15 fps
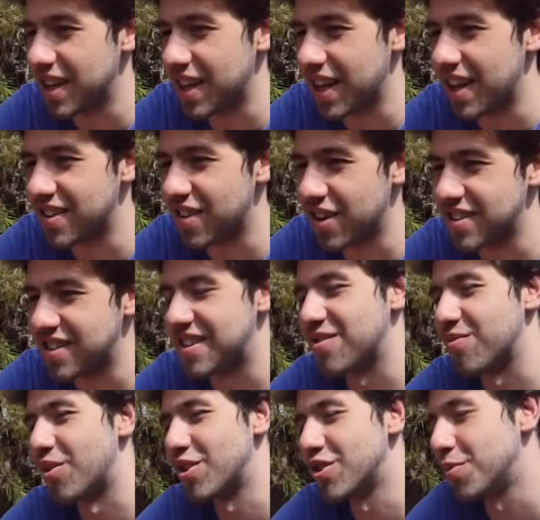like, as long as it is
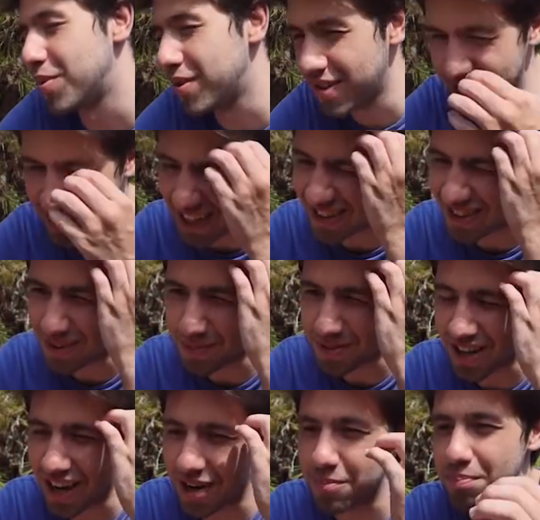vulnerable, that seems
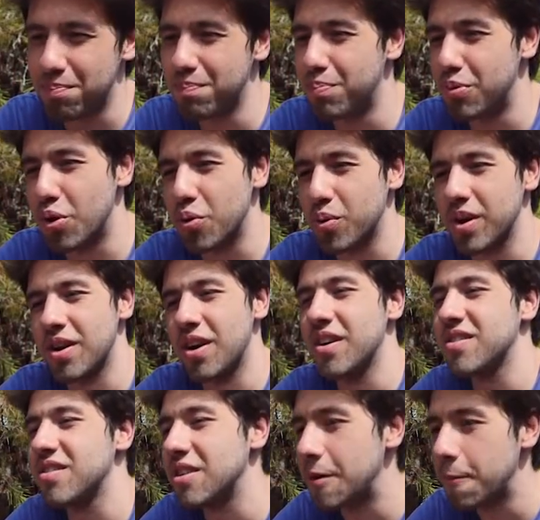kind of broken,
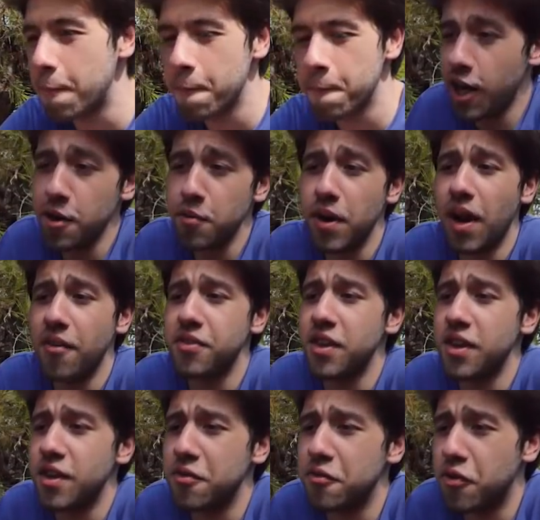honestly. And here we have
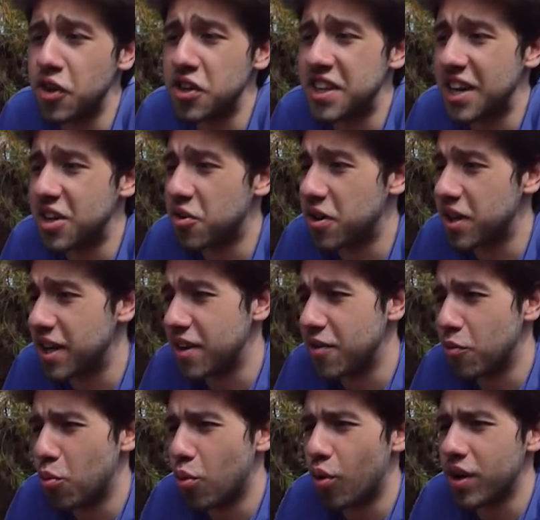the Vodyanoi
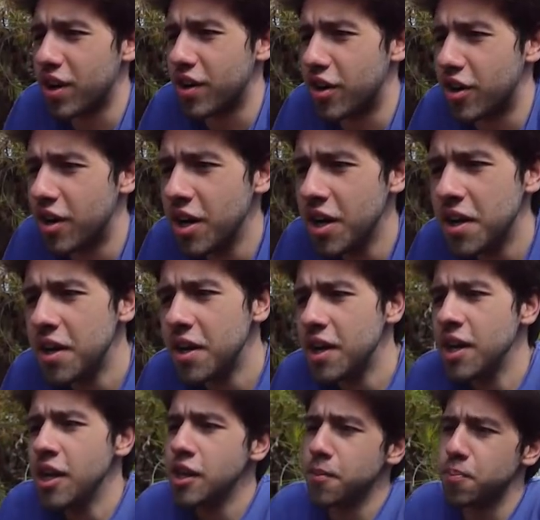Warrior.
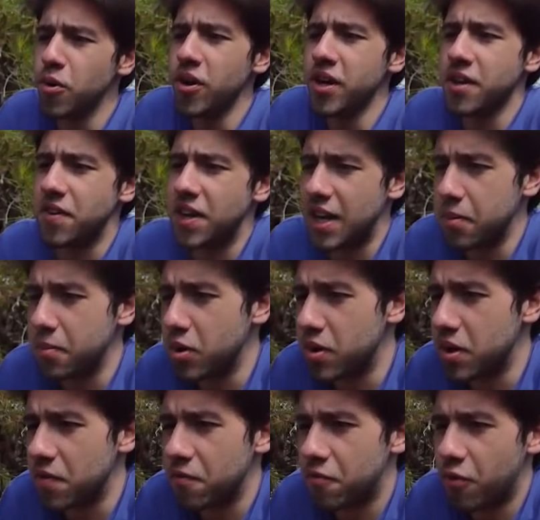Deploy, give an enemy
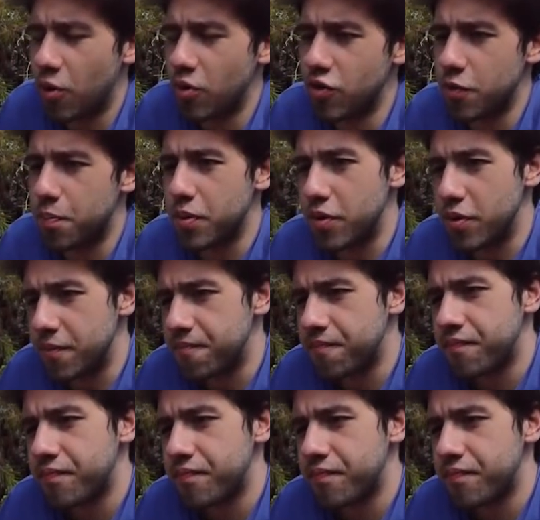unit vulnerable.